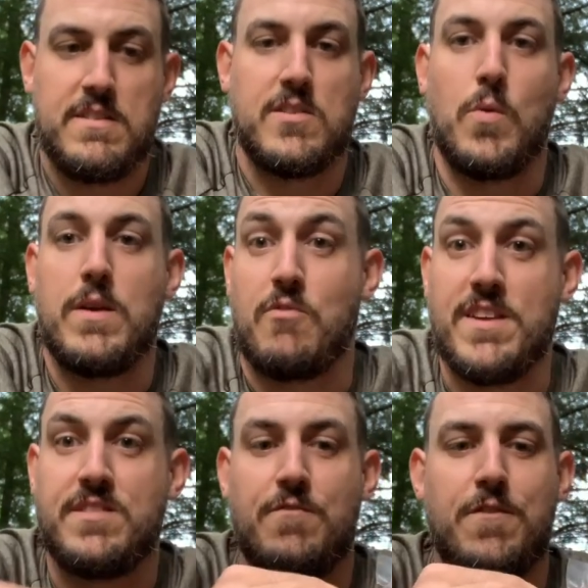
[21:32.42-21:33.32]
So we've
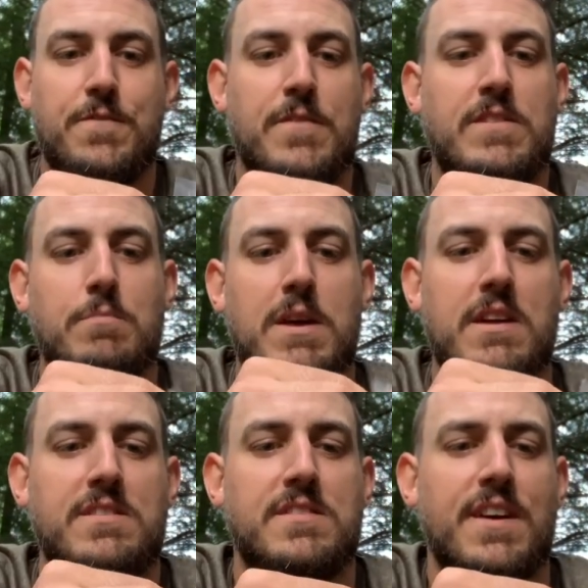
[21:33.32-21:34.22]
rested for 15
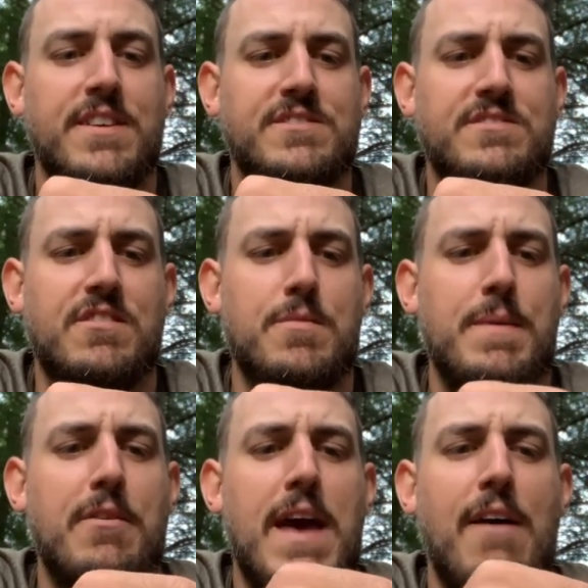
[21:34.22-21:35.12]
minutes. I stirred
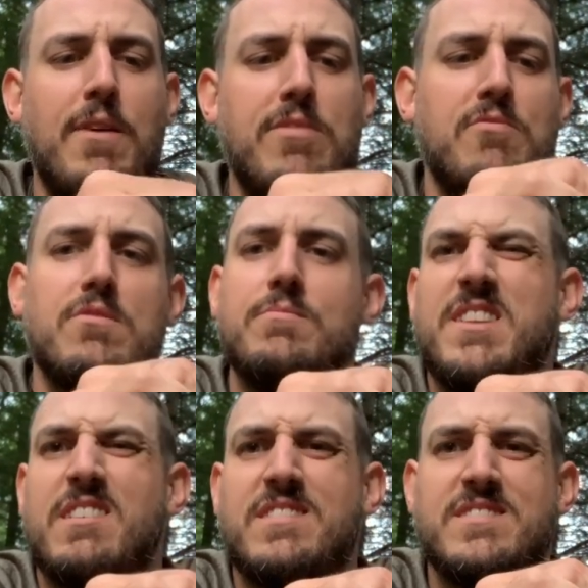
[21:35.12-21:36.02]
about halfway through. It
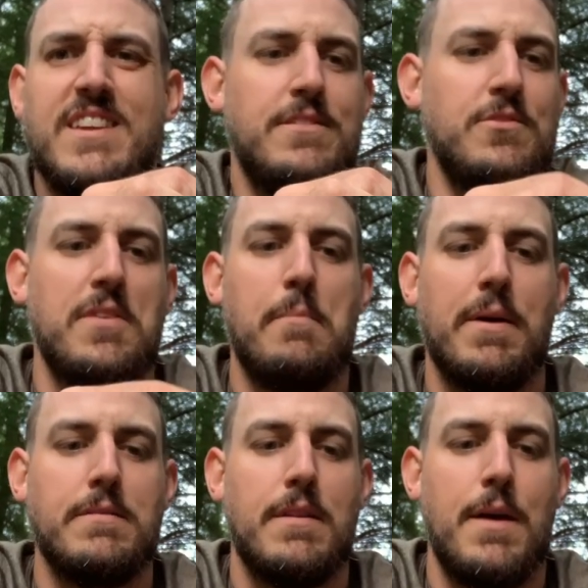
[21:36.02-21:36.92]
doesn't say to do that,
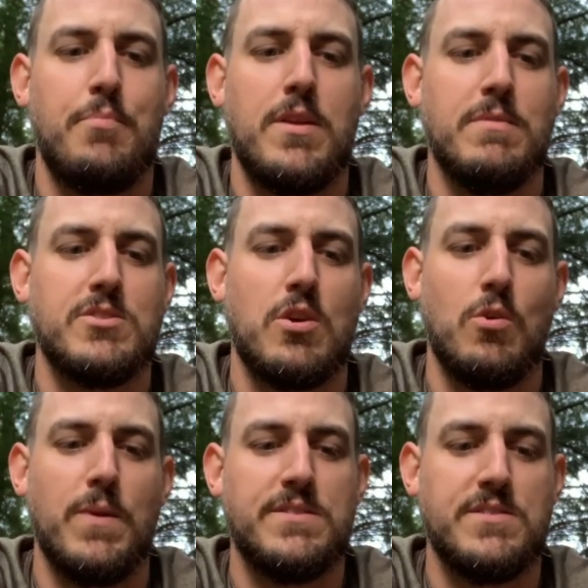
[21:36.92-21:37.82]
but I pretty much
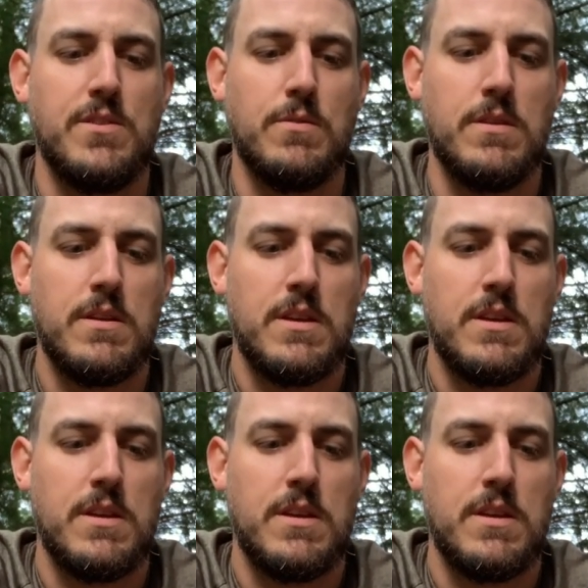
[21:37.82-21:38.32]
always do.